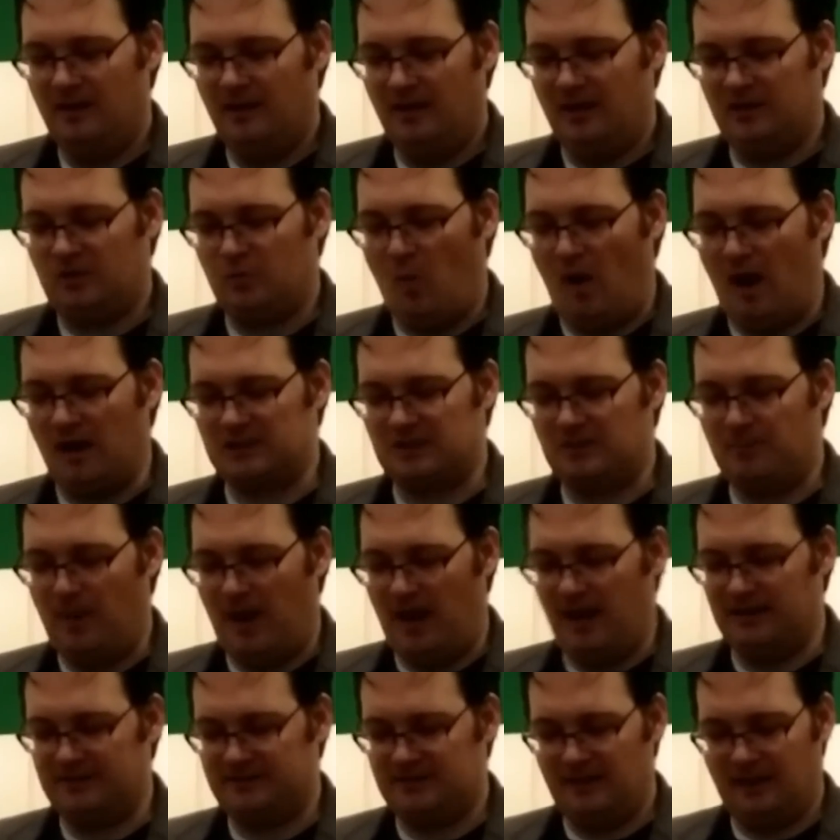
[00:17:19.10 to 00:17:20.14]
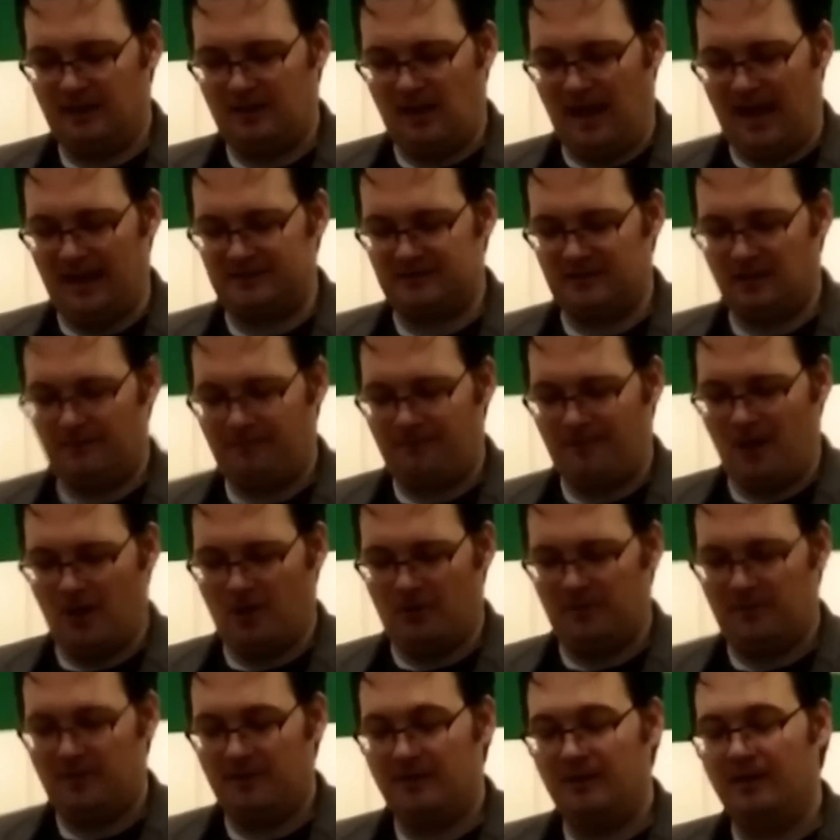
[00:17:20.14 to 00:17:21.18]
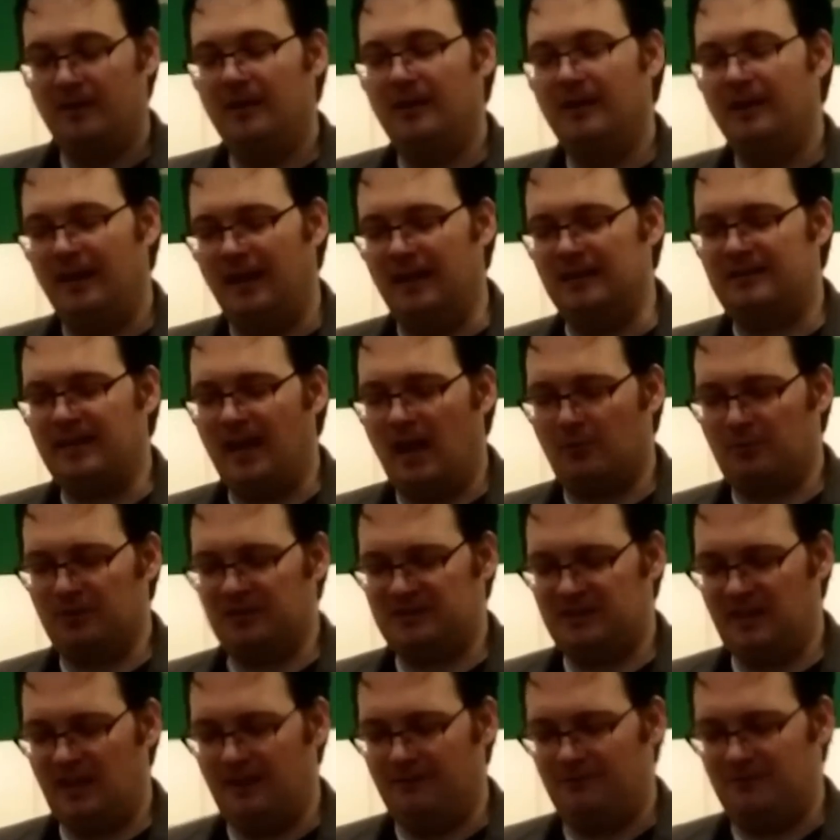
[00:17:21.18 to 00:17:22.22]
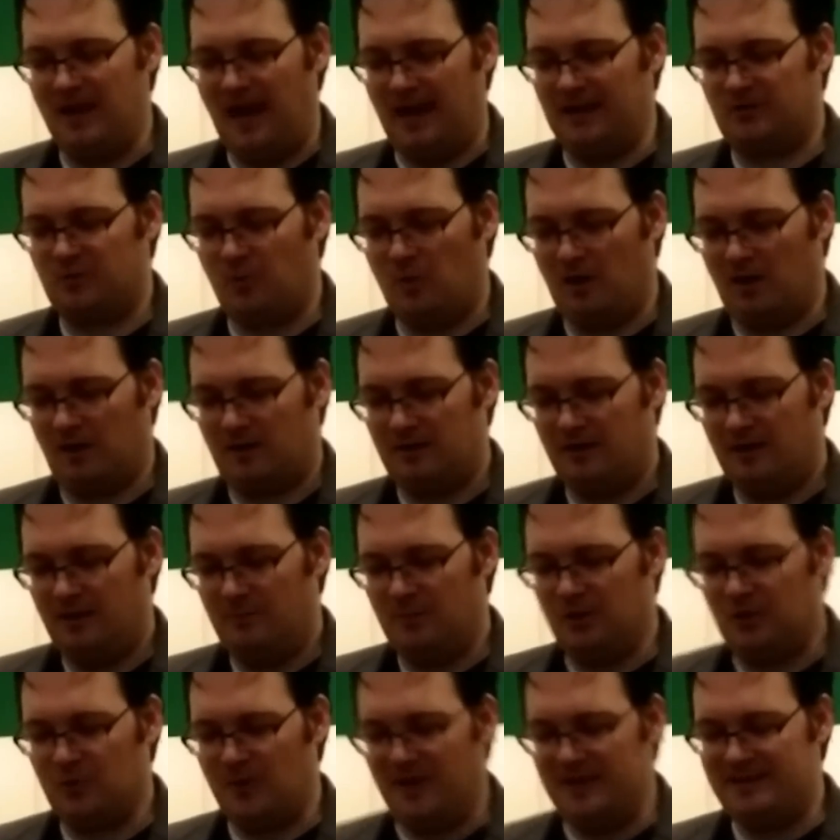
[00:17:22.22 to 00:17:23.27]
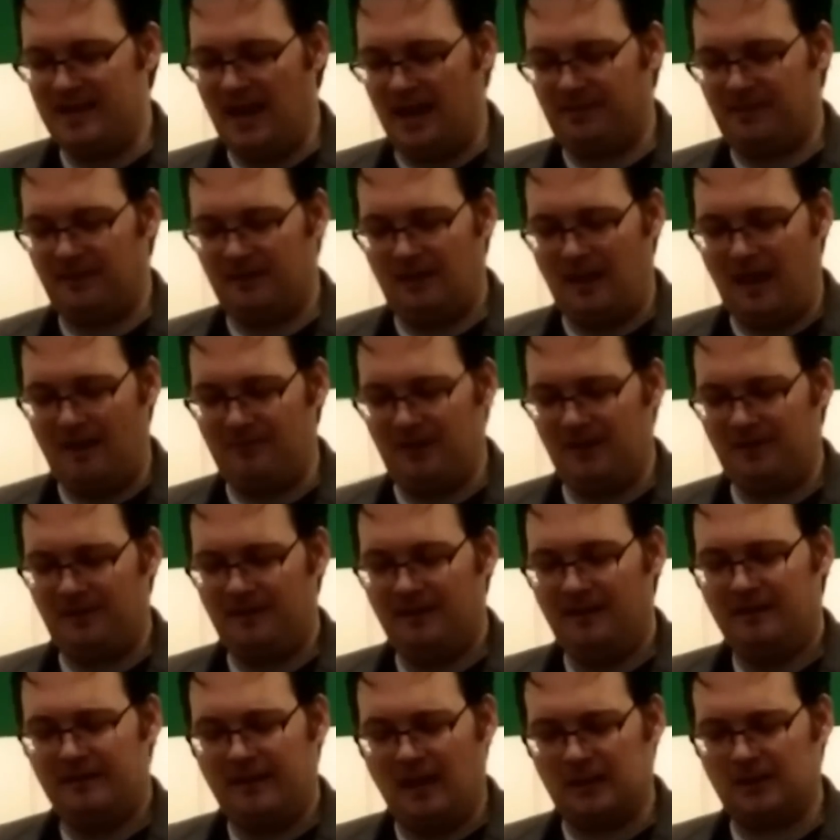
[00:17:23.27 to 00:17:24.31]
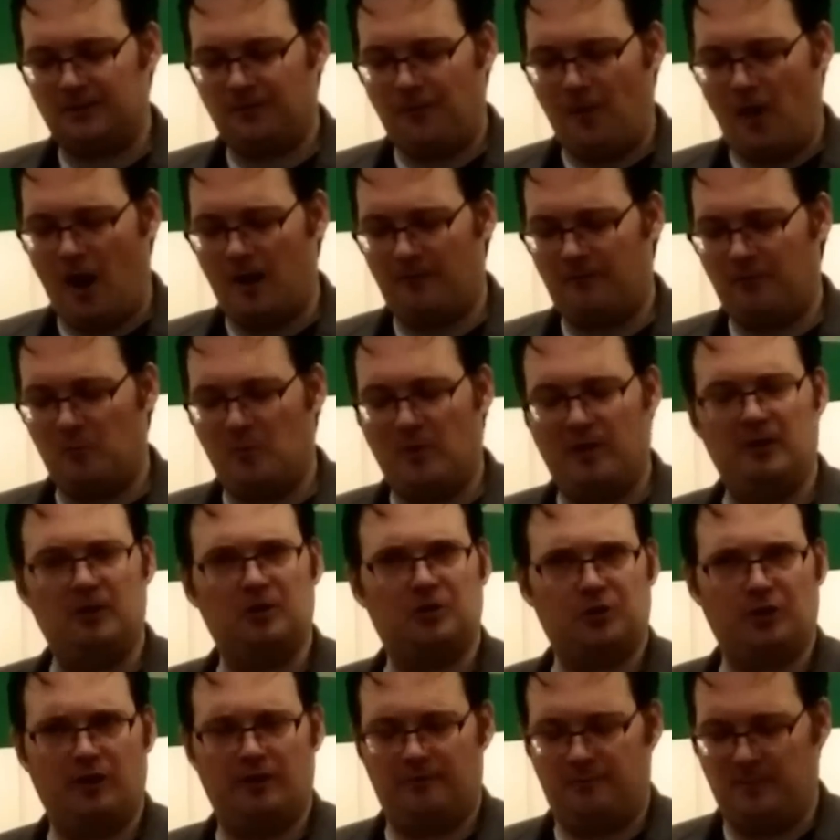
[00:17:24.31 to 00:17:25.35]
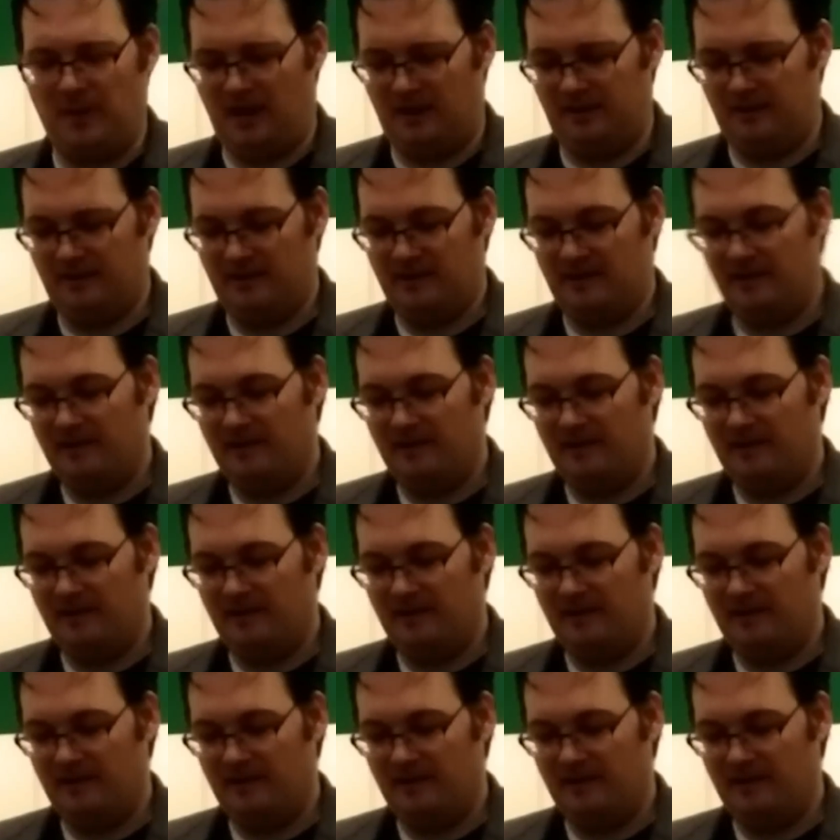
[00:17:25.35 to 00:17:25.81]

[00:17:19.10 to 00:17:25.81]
His watch buzzed and he glanced at the phone. "Intel received. Nice work. Between 10th and 11th? That's far from where you should have been."